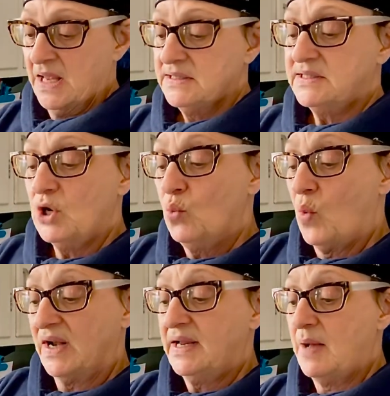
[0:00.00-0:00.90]
So
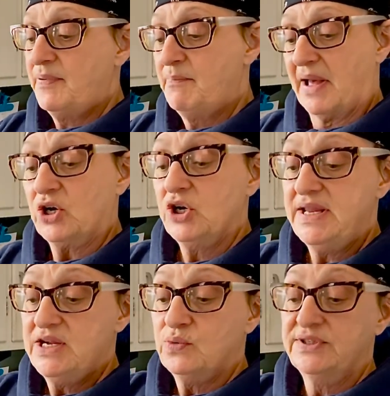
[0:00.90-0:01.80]
1 cup of butter
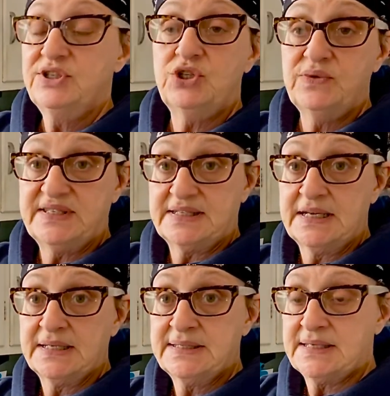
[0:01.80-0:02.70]
equals 2
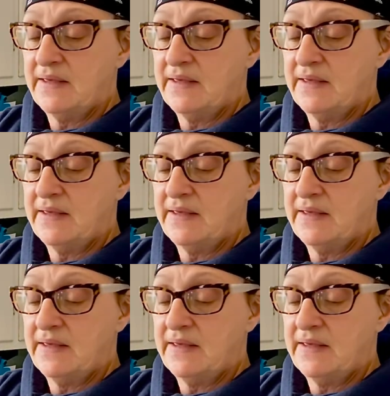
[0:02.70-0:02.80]
sticks,